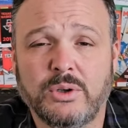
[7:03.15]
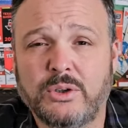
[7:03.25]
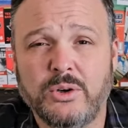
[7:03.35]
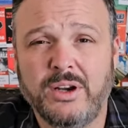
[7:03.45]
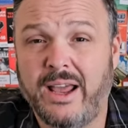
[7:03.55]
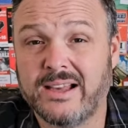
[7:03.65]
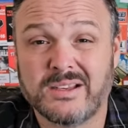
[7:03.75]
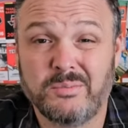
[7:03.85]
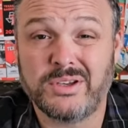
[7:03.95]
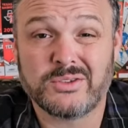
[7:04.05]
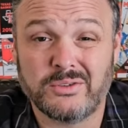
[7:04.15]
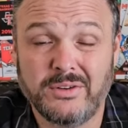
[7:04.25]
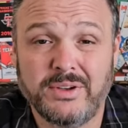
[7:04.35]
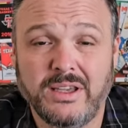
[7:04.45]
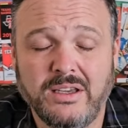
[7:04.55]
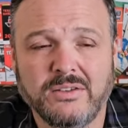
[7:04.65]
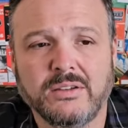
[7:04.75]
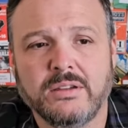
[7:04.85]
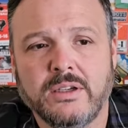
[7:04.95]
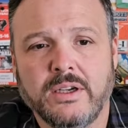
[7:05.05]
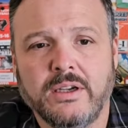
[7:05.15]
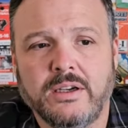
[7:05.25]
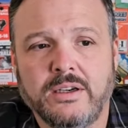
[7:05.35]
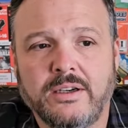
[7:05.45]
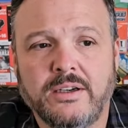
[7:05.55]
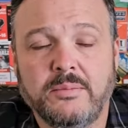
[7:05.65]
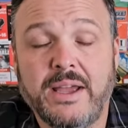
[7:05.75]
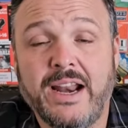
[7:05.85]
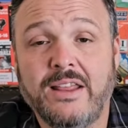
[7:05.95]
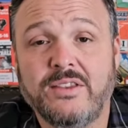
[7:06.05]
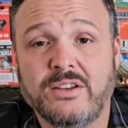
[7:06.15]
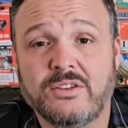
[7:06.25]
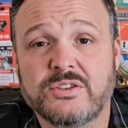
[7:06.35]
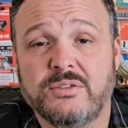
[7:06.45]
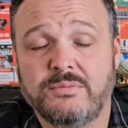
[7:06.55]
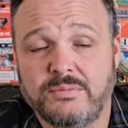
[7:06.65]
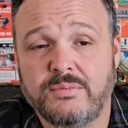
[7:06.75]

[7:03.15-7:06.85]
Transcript: The recruiting hasn't been terrific either, and I think there's